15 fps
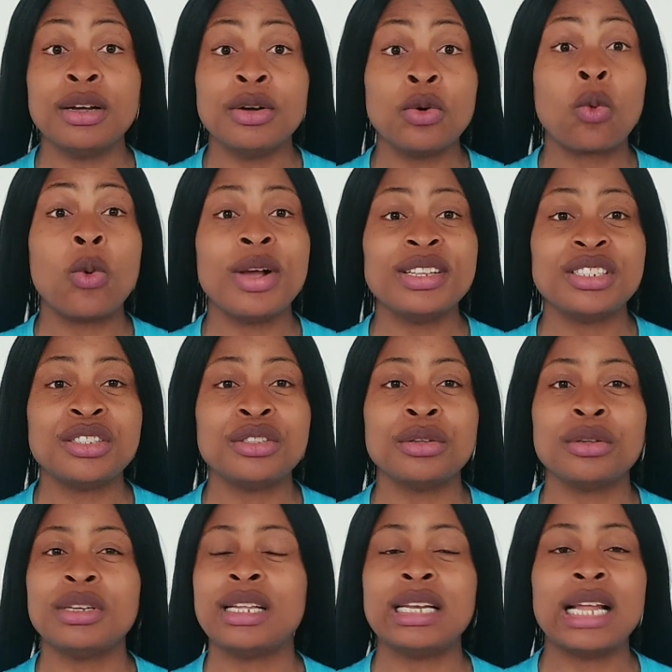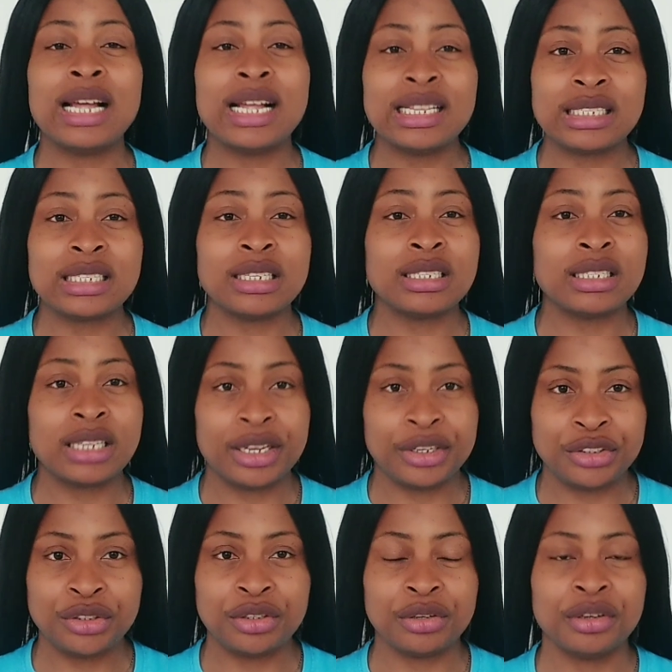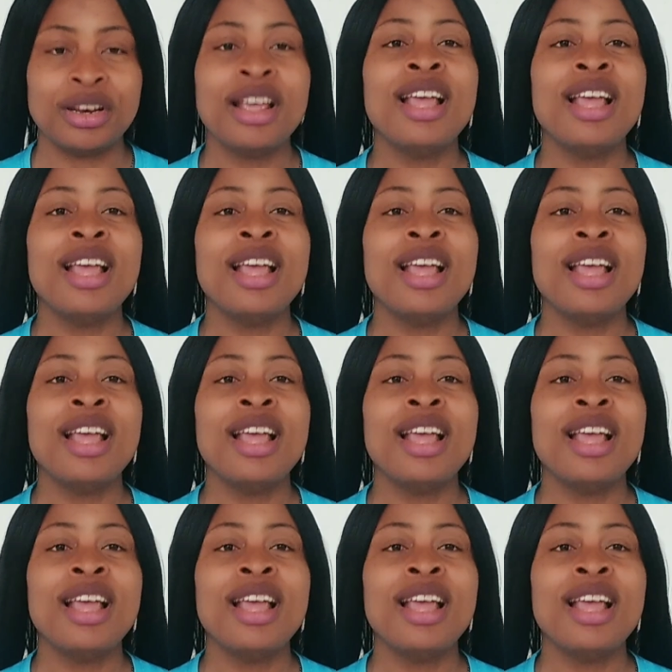question and answer section.